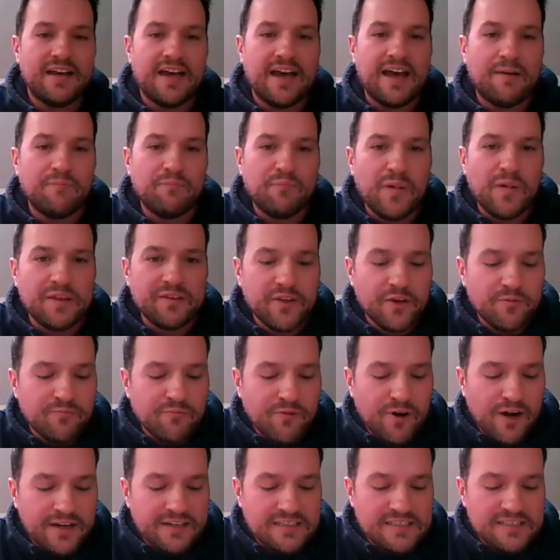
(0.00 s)
And Bunyan
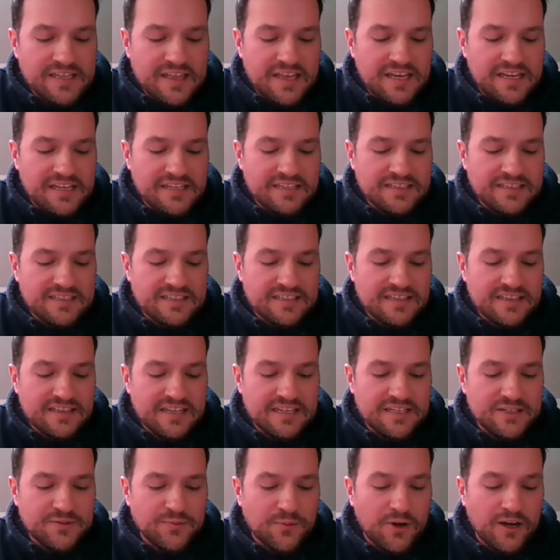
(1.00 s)
writes these
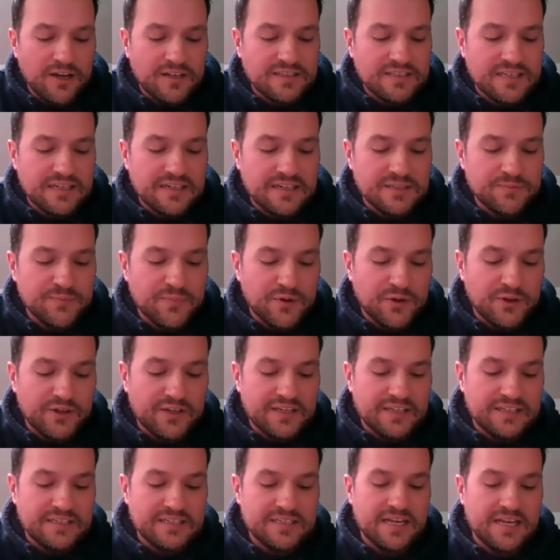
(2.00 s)
words in his book.
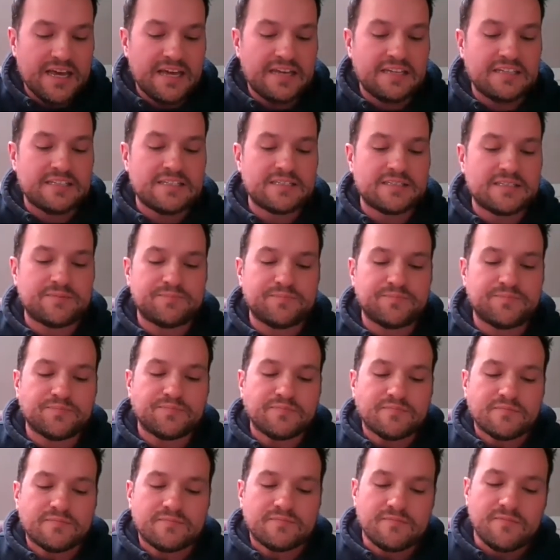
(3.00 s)
He says,
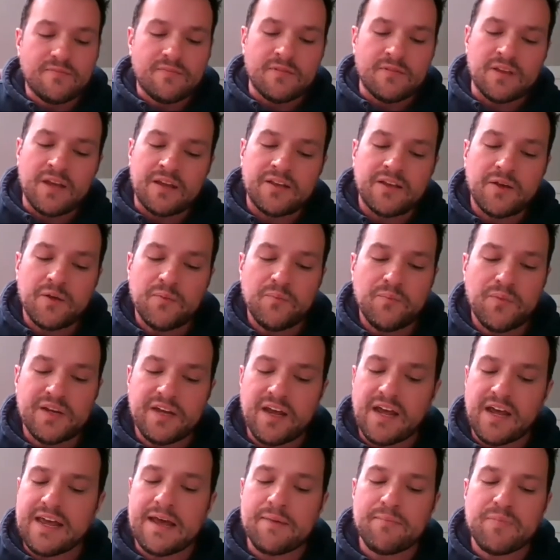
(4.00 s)
but
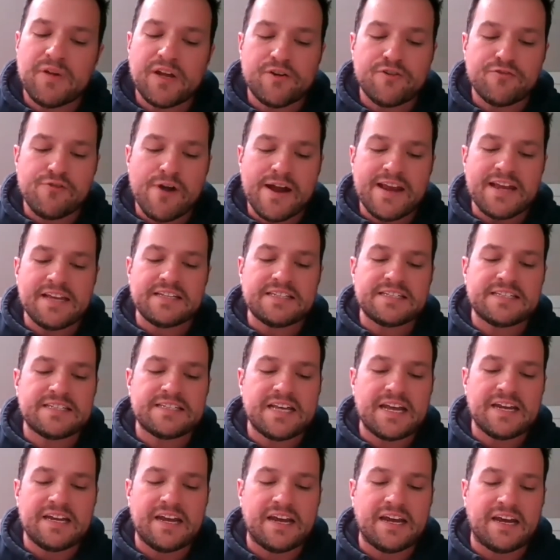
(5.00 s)
I am a great
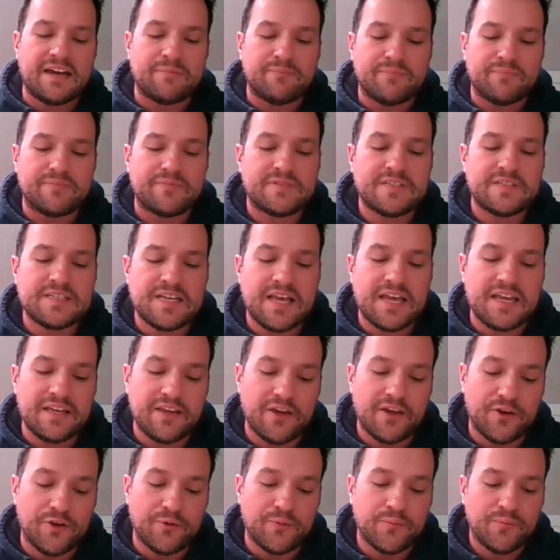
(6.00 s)
sinner, say
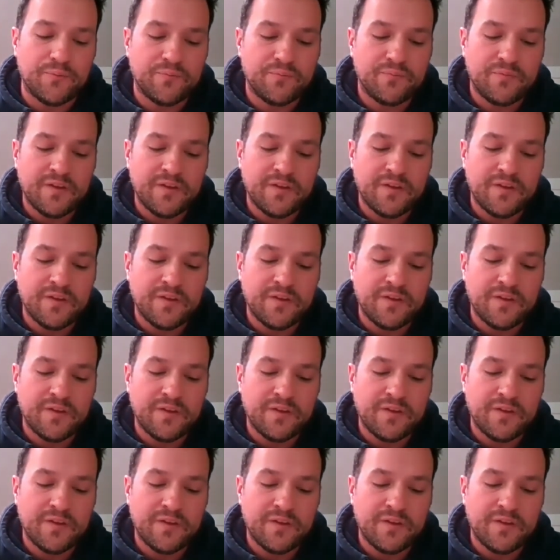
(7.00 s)
you.